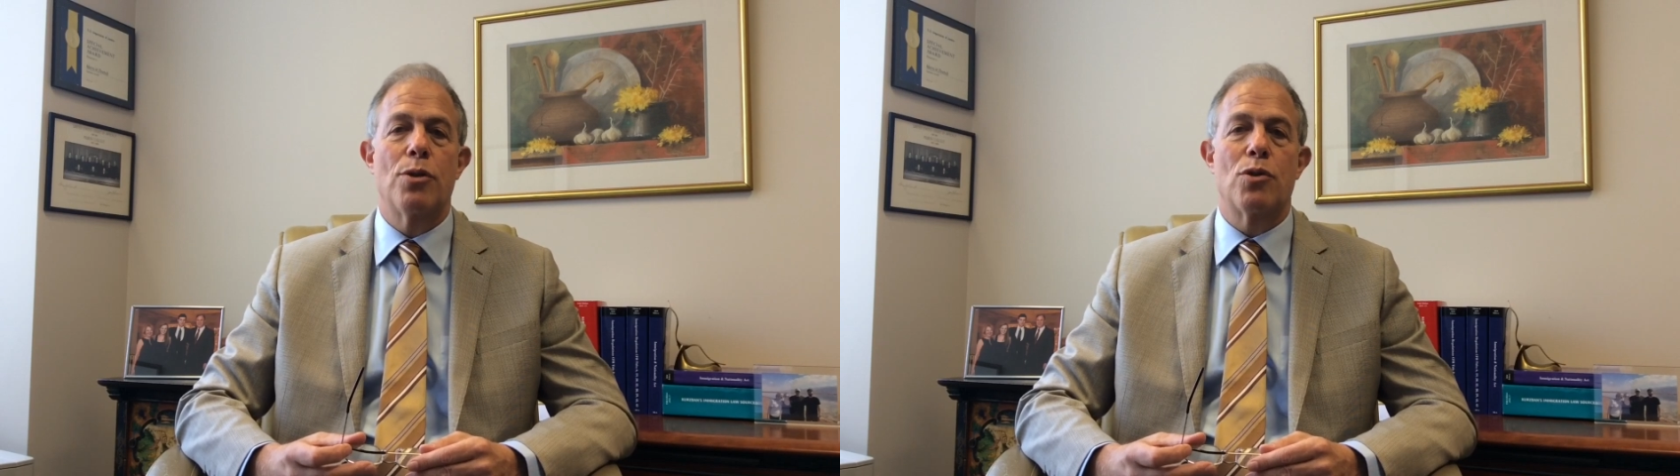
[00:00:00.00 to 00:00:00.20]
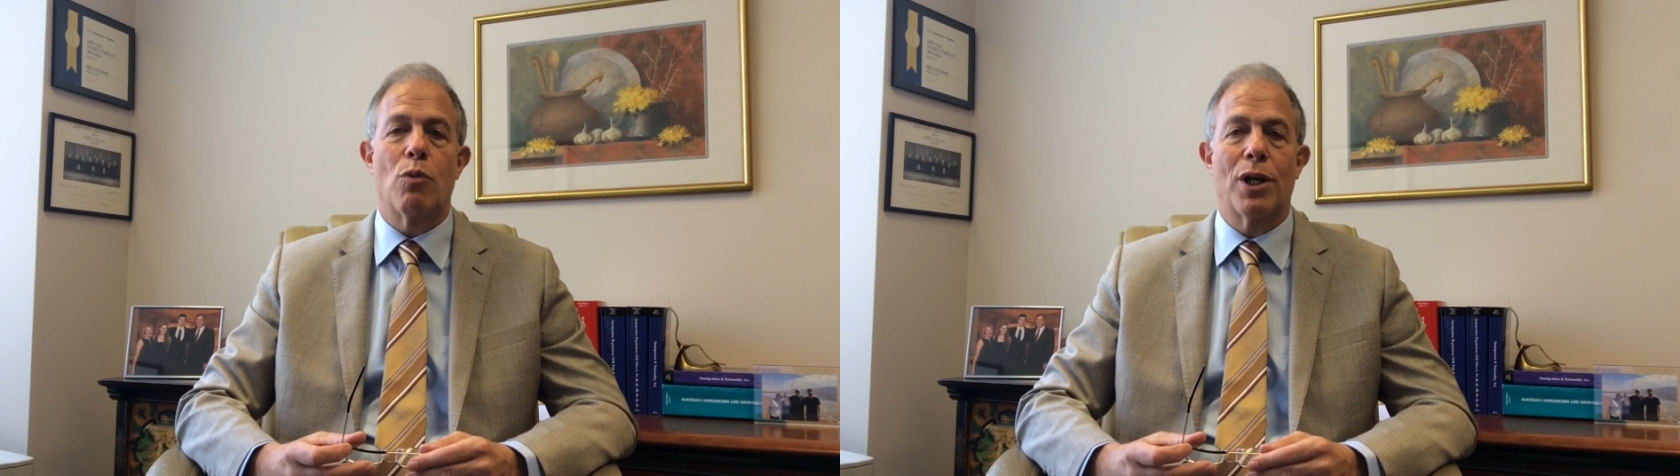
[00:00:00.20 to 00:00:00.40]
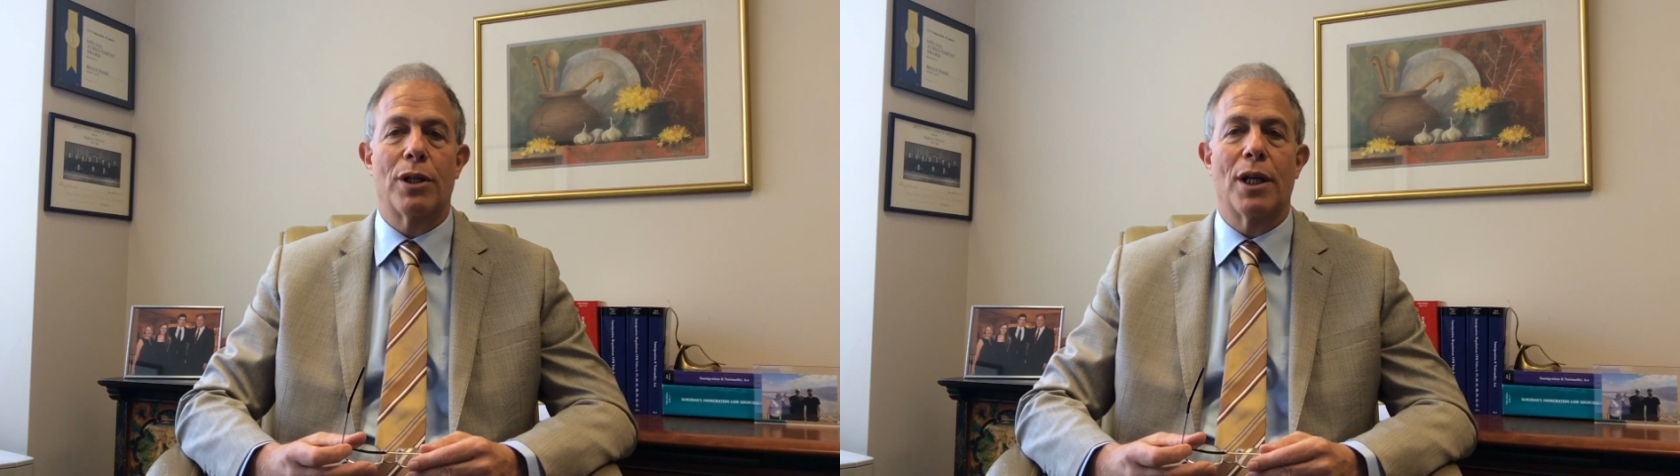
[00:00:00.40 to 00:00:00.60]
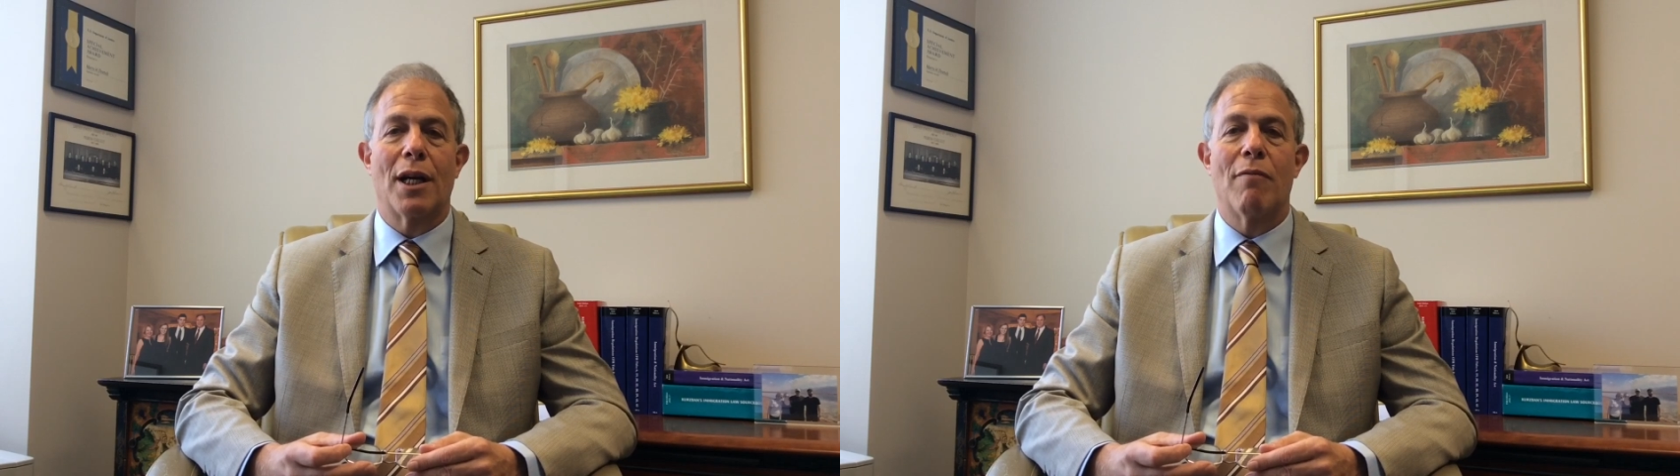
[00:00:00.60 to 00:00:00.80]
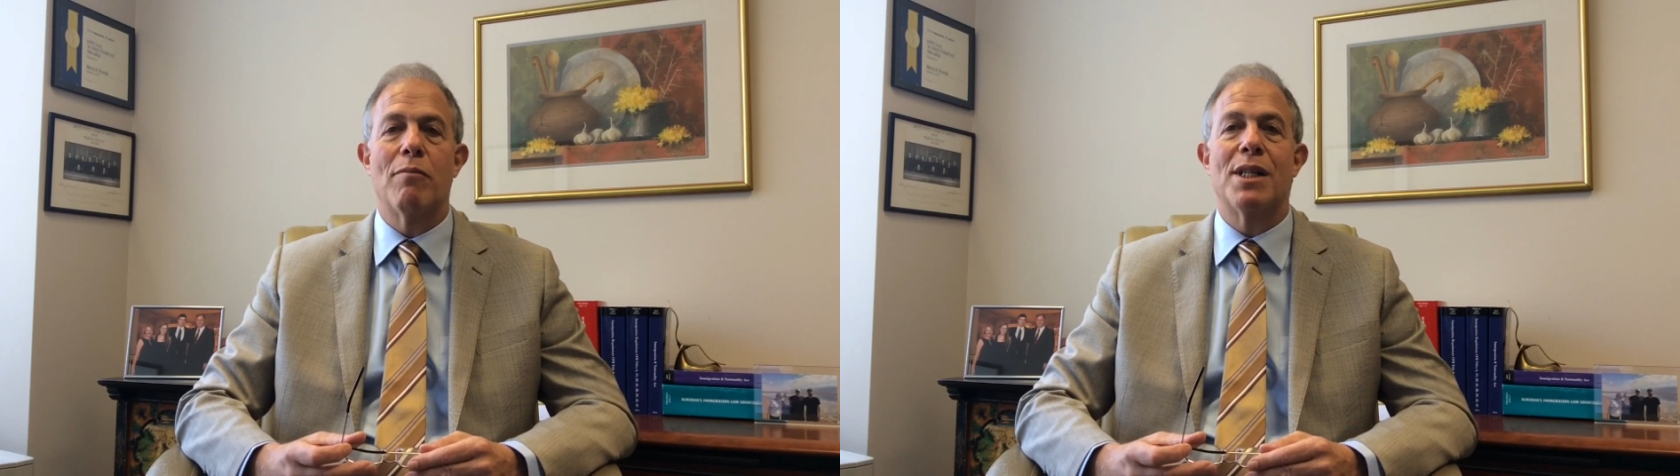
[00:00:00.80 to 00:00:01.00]
whose work the
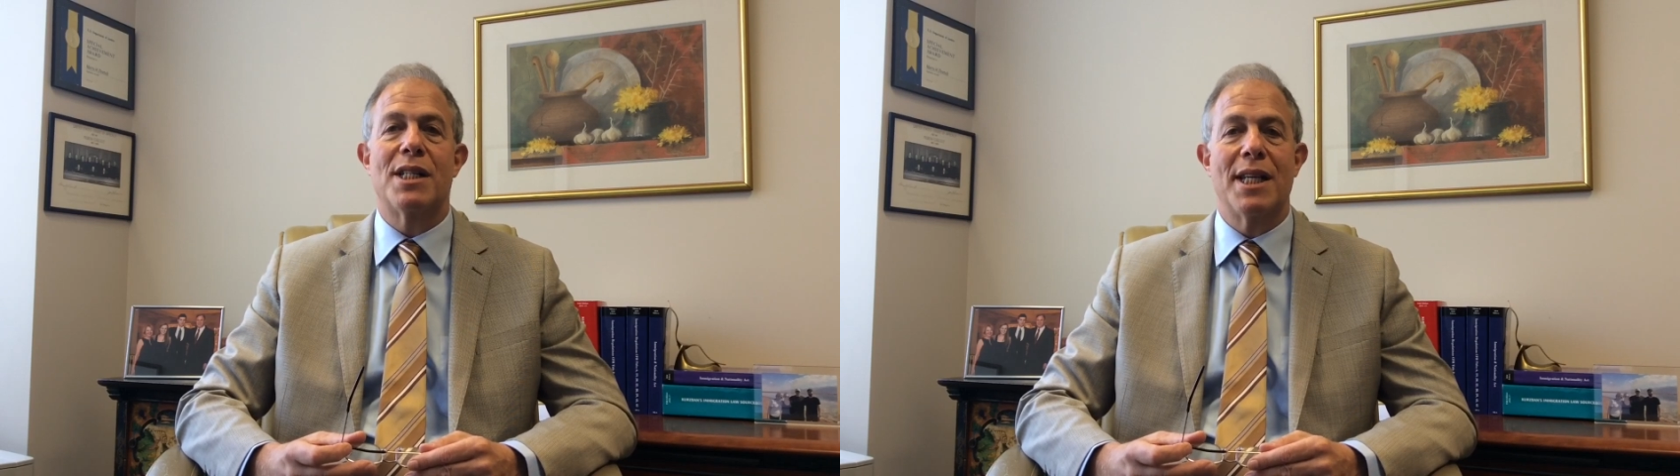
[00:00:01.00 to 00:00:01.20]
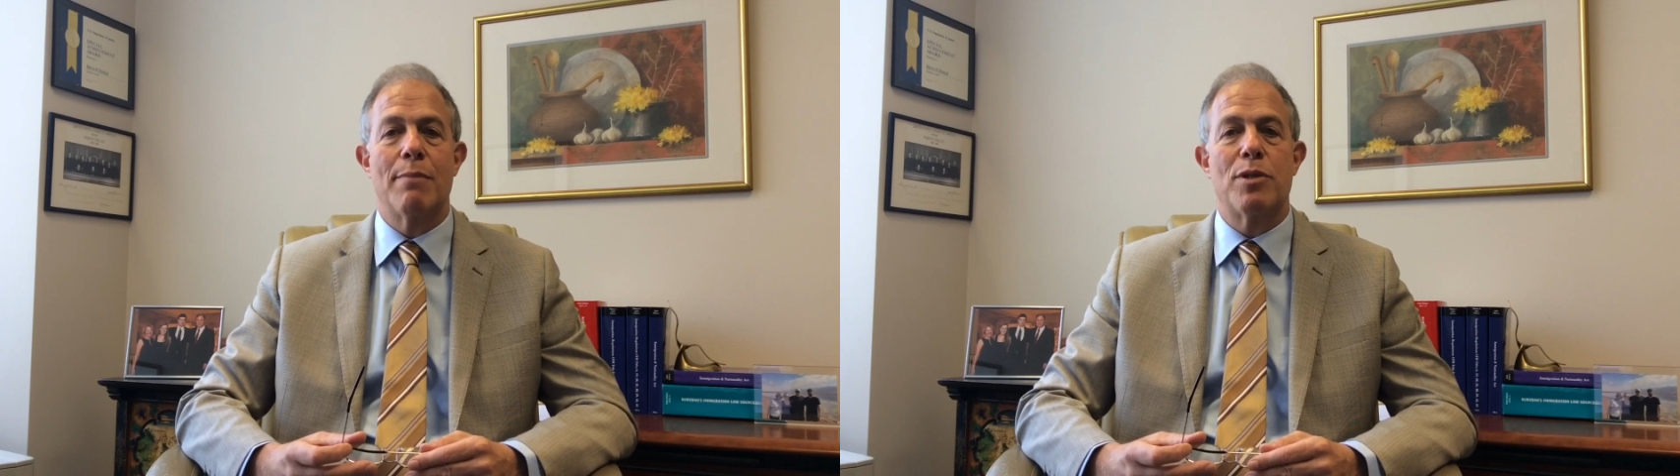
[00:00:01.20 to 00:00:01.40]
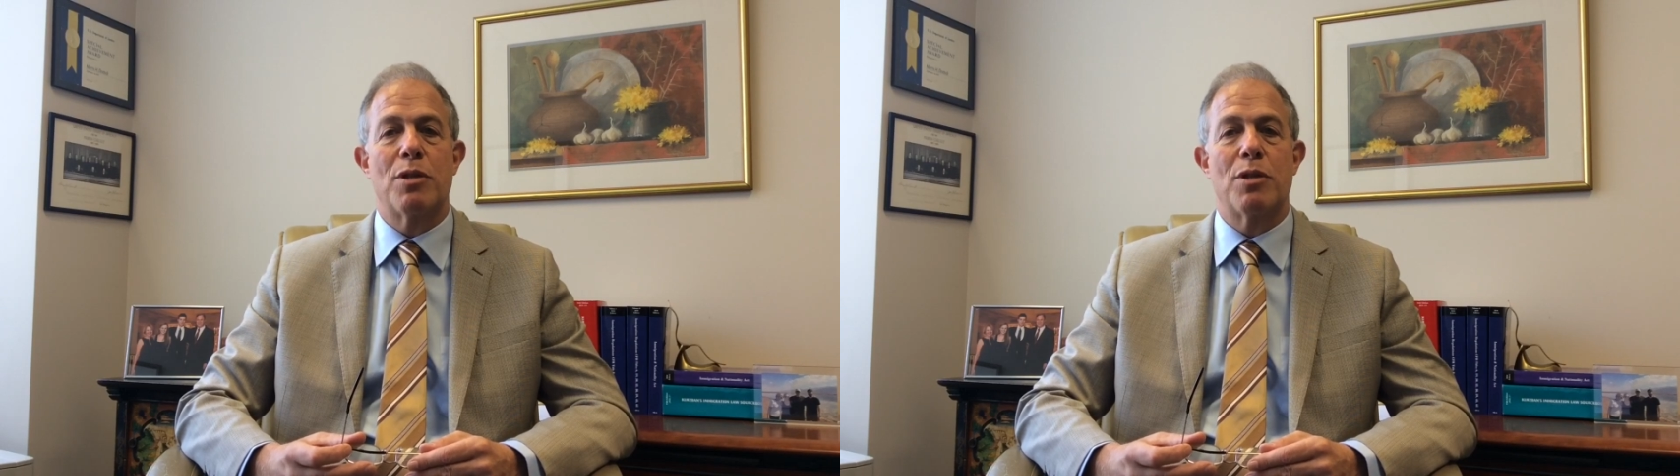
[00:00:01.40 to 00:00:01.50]
government deems